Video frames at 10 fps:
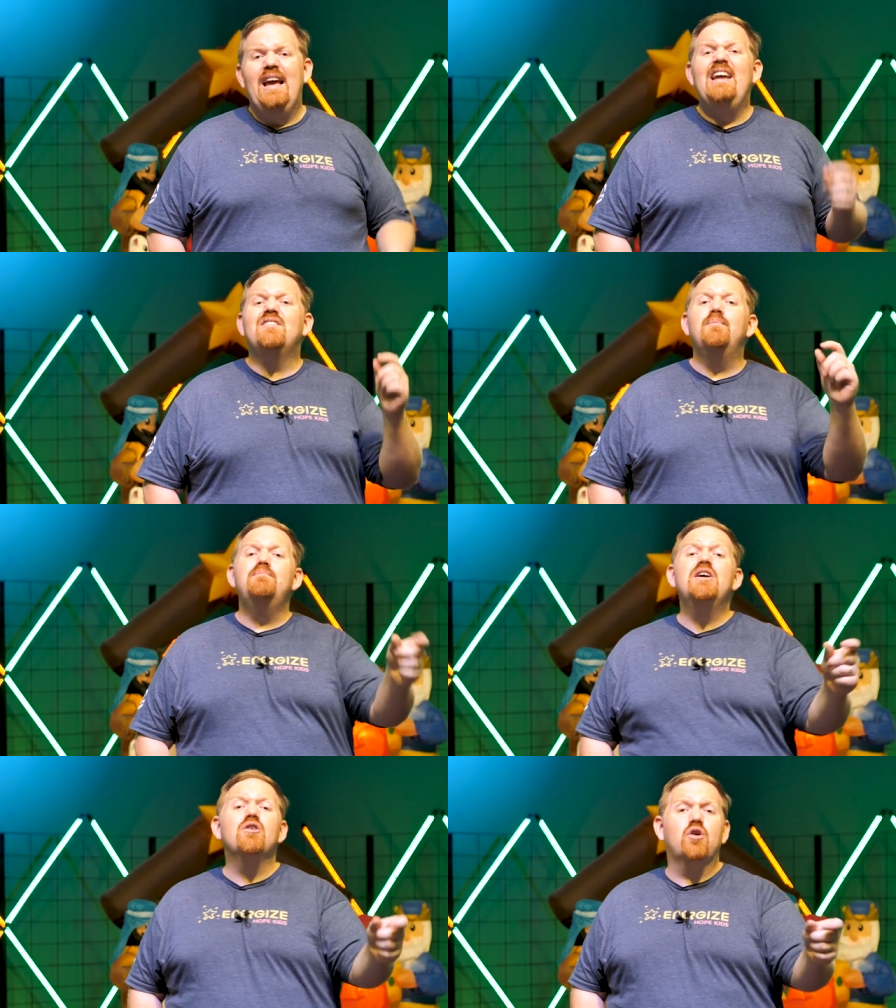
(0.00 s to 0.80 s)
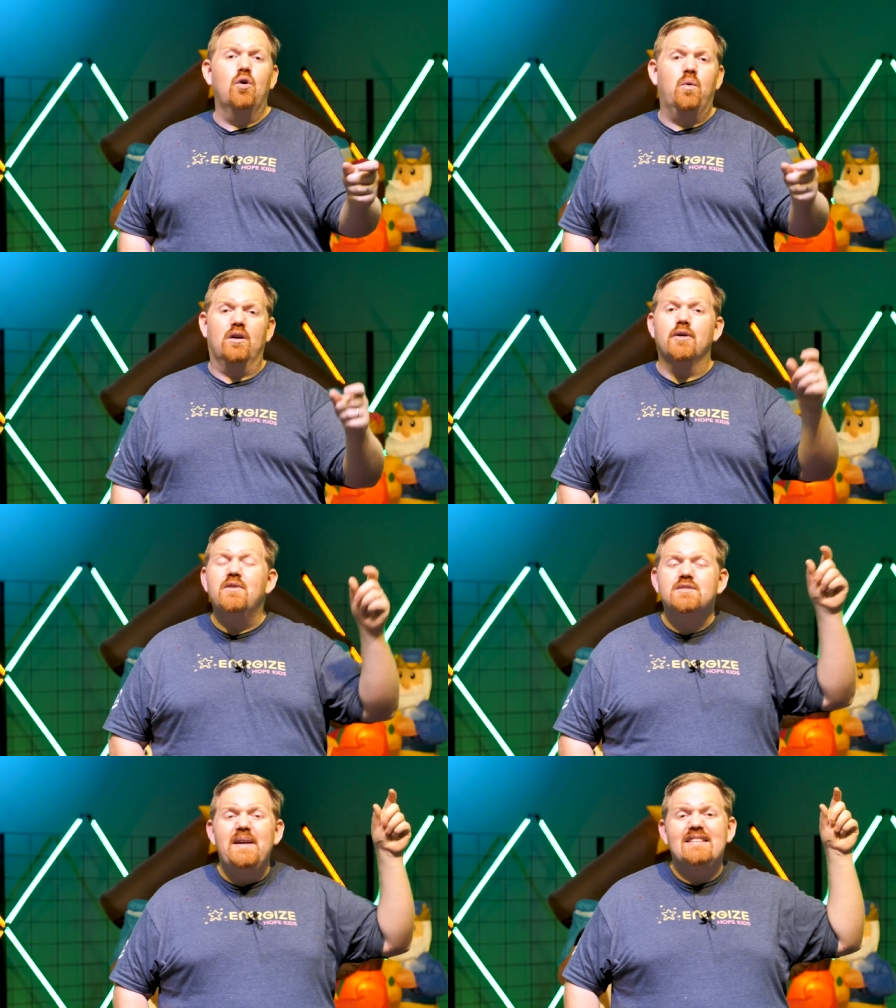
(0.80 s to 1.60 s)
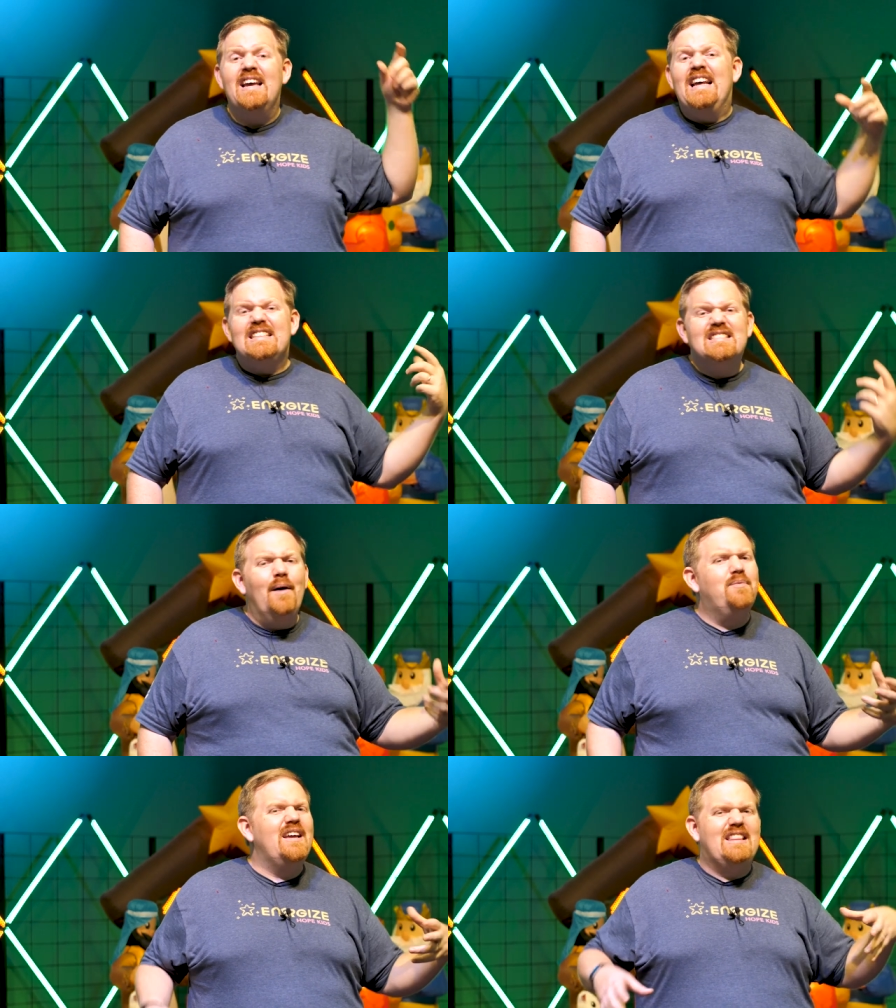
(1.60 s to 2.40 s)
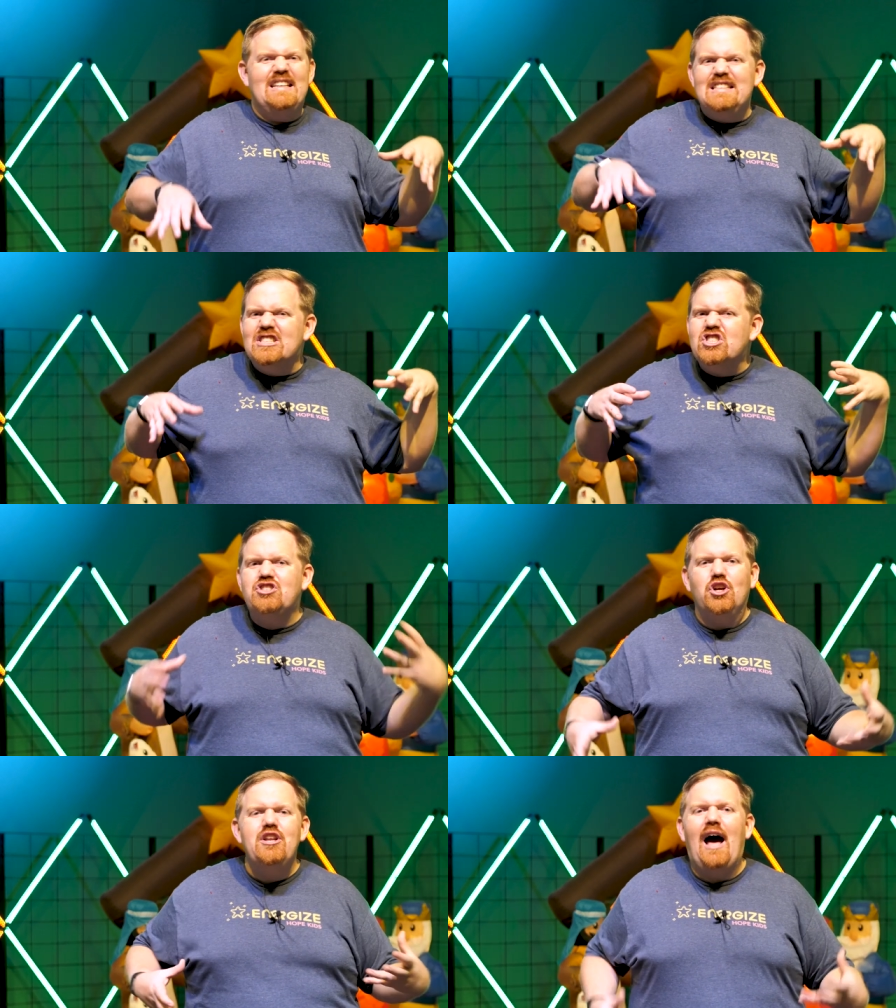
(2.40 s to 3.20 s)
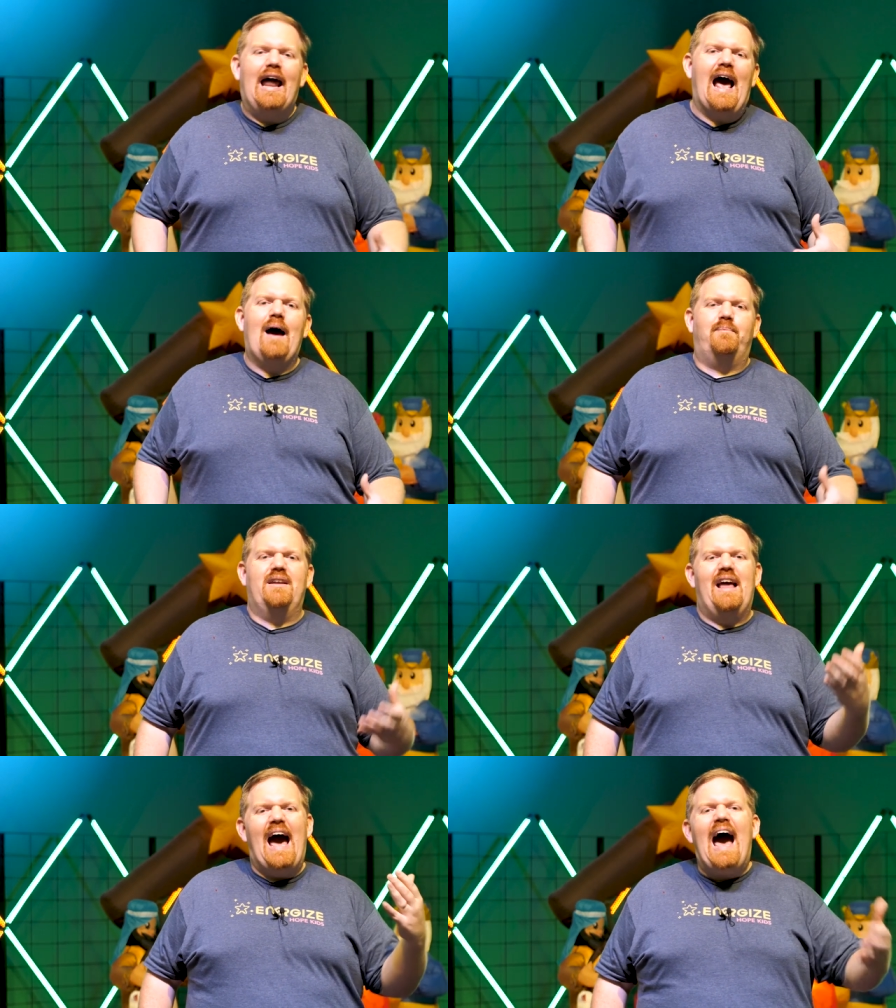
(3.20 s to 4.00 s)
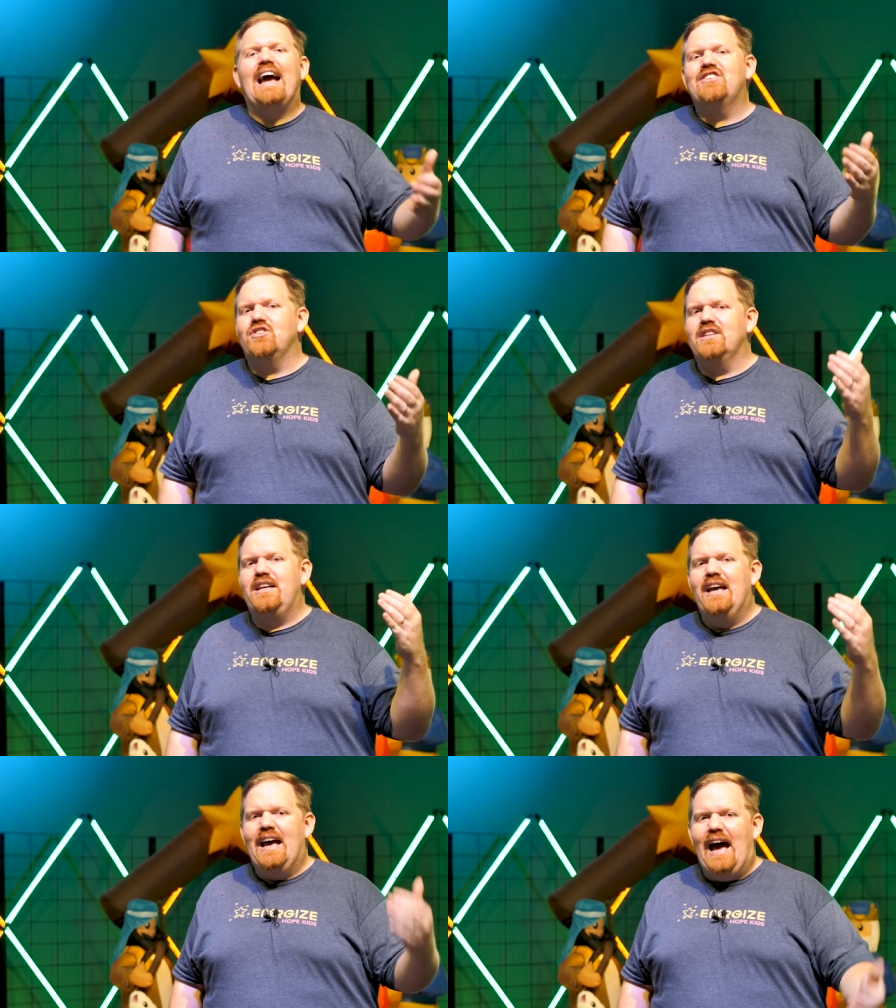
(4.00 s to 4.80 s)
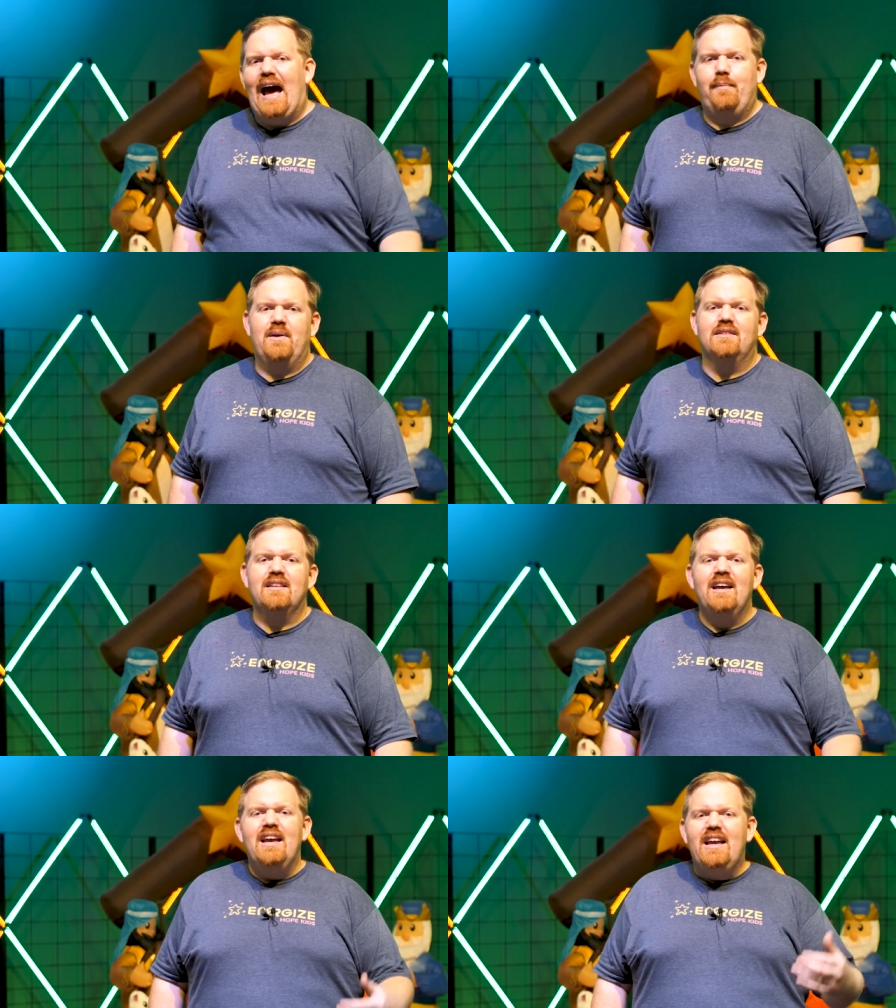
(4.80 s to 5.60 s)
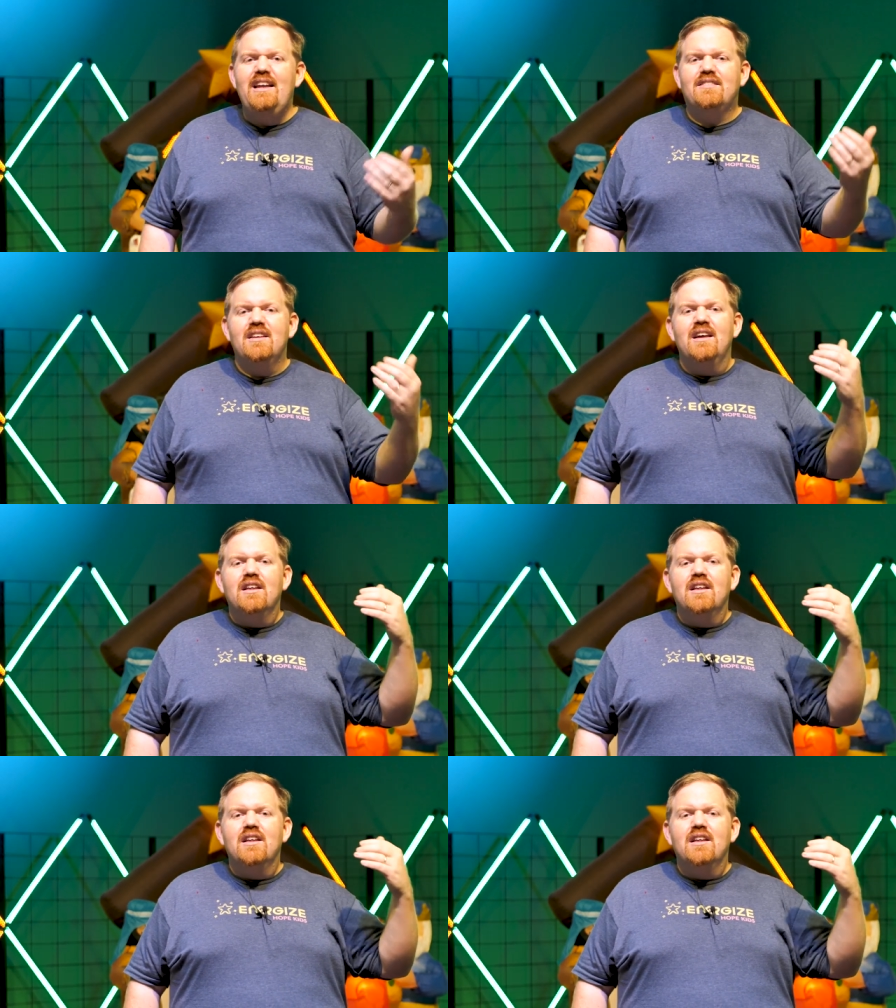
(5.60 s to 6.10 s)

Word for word: He's a miracle worker, which means something that should not happen actually happens. He's